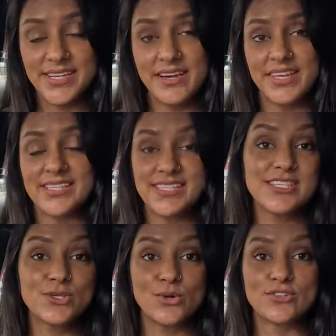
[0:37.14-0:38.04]
Now that
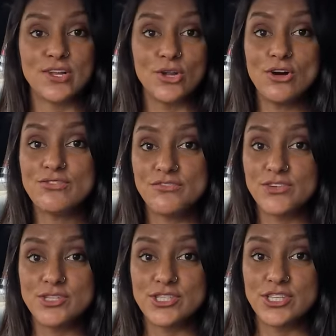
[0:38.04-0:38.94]
did cause a lot of
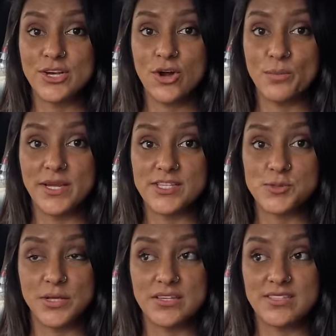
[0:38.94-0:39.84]
confusion in the
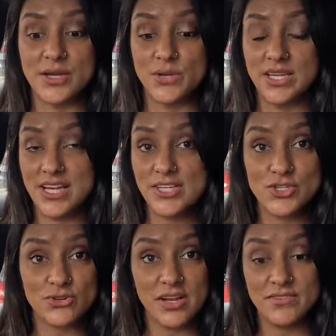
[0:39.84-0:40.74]
comments because there were learner
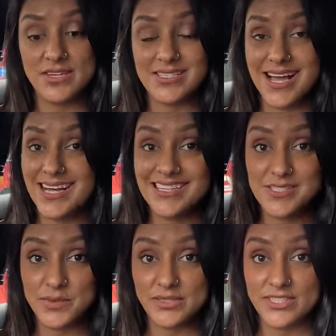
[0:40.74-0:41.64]
drivers and
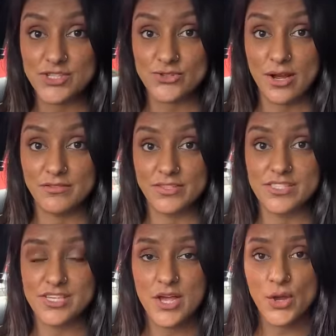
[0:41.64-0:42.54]
experienced
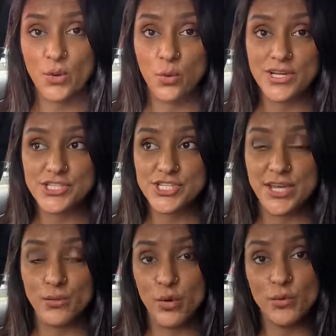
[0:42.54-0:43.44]
drivers
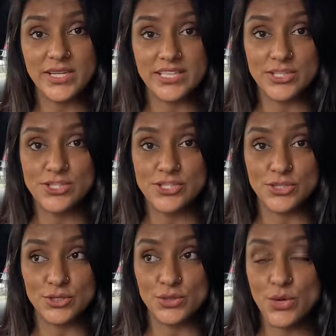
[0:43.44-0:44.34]
questioning what we needed to
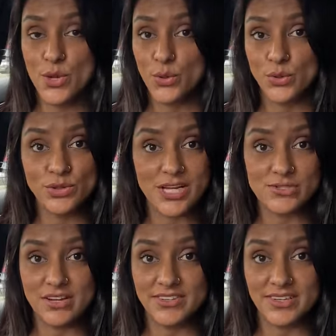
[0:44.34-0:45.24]
do, who that
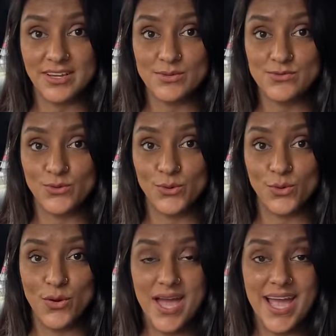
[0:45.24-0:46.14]
traffic light was
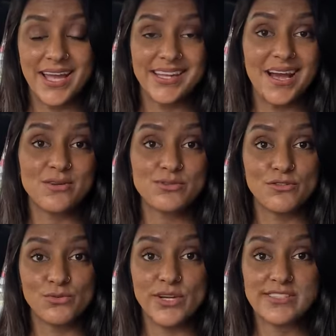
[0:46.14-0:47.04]
for, and how to
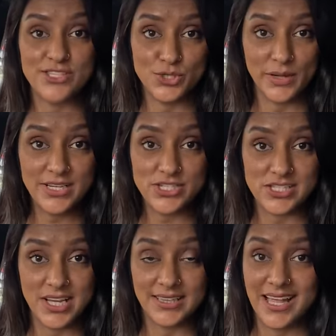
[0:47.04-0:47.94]
avoid
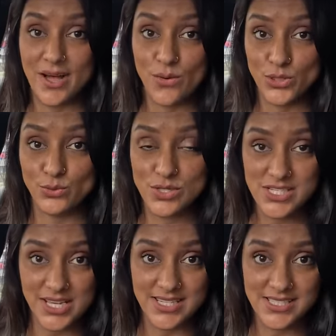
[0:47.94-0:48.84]
situations like that on your
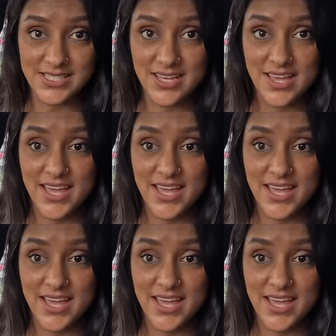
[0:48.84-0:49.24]
test.